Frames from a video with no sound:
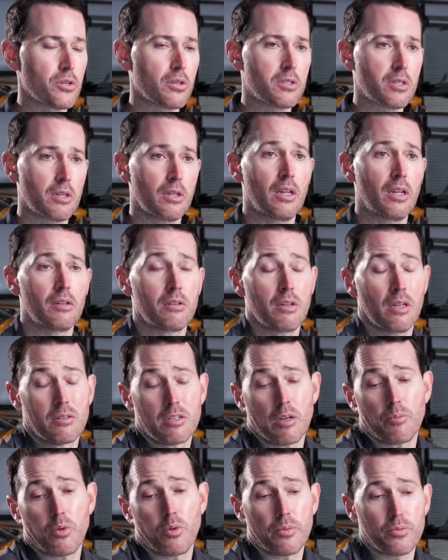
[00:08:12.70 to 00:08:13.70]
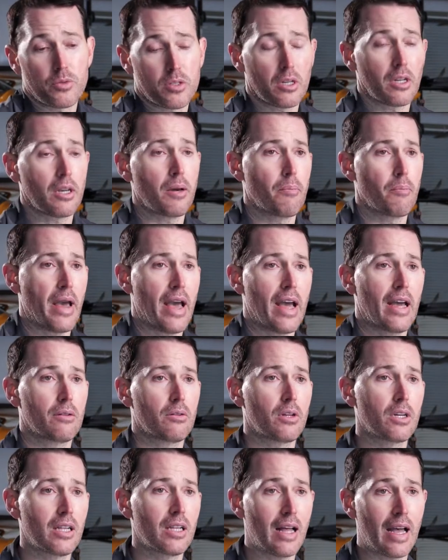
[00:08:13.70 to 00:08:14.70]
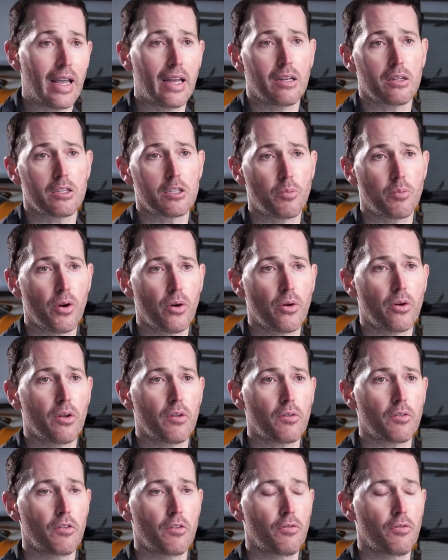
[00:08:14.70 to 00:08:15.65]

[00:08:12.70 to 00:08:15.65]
ends up representing a bad client experience